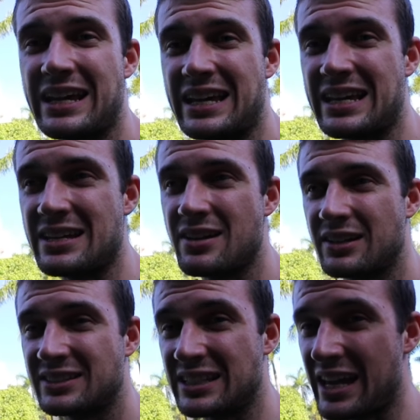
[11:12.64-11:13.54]

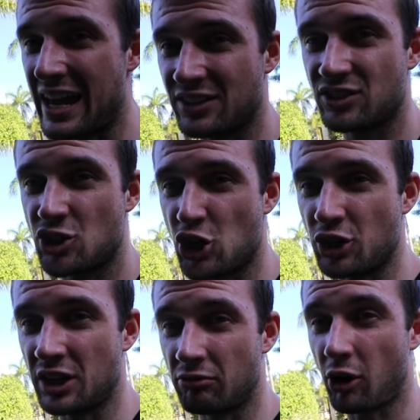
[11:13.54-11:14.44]
ECS
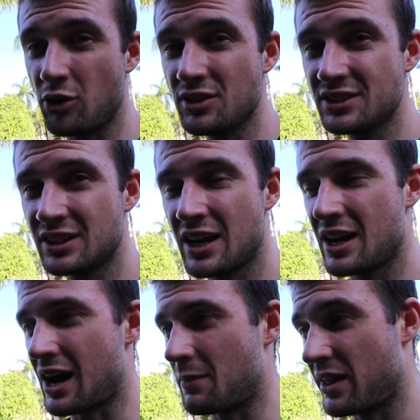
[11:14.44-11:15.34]
tuning rotors.
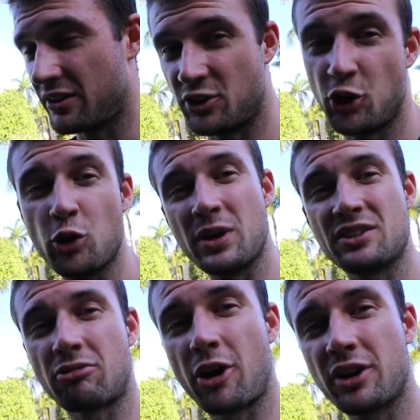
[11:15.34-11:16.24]
They're the
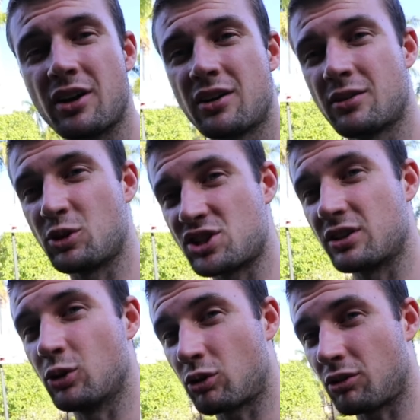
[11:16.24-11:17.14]
2-piece rotor, which
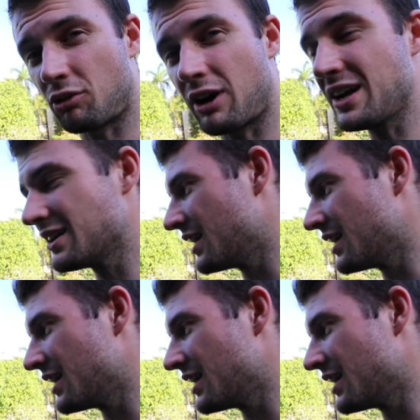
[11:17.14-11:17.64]
look great.